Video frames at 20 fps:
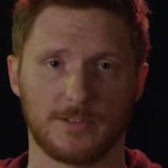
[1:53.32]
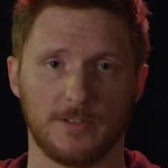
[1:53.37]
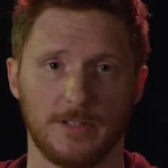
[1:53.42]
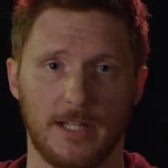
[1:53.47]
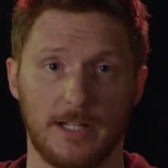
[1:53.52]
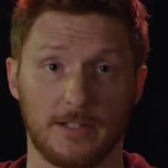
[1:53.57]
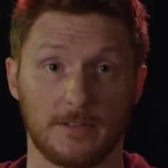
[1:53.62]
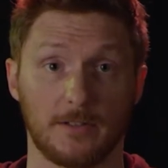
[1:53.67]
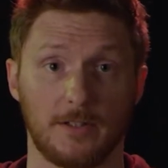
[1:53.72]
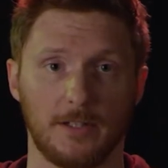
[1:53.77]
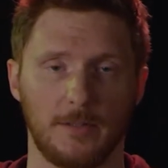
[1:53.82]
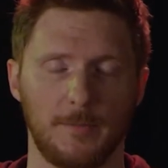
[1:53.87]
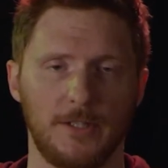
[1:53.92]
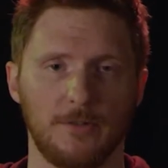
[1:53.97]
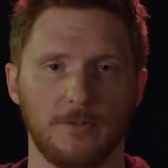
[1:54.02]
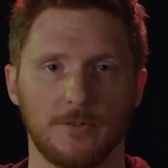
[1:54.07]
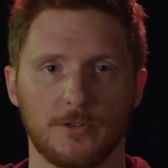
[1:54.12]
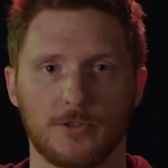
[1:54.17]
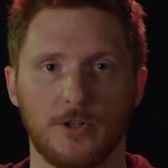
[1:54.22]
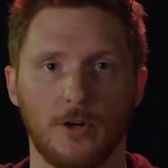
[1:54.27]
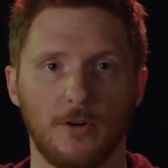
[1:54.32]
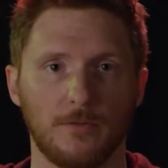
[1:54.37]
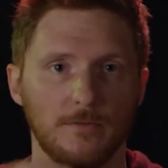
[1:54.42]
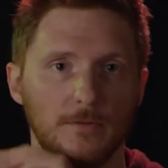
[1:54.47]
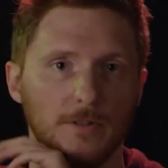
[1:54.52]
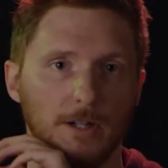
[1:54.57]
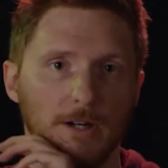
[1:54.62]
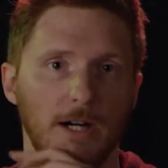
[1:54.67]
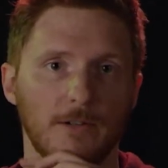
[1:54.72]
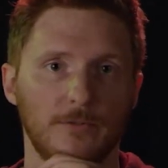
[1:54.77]
still not going to be doing the show
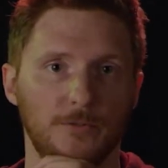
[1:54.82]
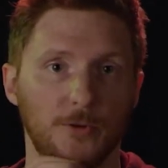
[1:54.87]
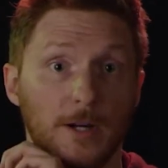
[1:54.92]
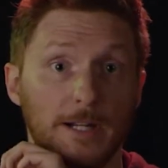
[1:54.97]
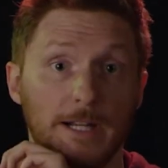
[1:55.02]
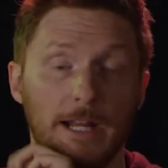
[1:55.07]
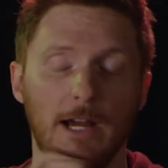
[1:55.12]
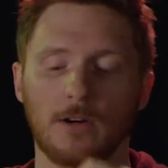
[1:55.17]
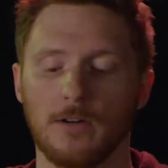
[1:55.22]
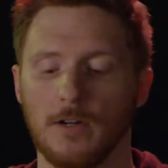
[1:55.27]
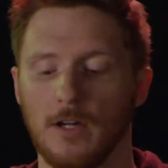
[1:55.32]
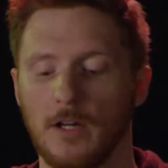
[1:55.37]
uh, for right now,